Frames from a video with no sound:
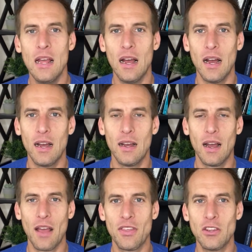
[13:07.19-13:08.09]

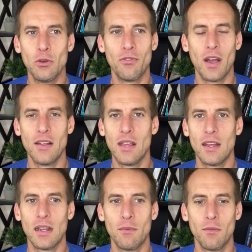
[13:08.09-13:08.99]
I think you'll find that
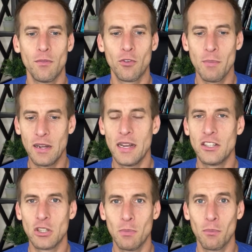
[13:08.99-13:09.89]
fermented
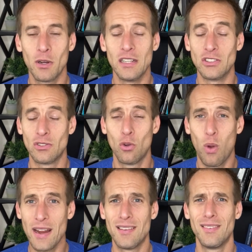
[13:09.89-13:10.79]
eggshell membrane is
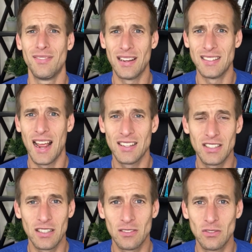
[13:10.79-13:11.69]
quite
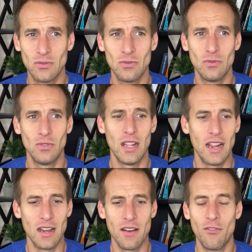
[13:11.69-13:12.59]
fantastic
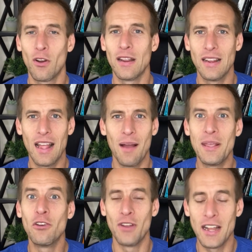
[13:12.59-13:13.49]
and very
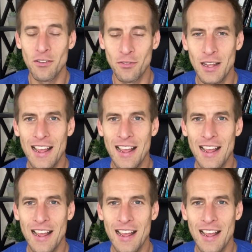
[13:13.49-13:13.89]
innovative.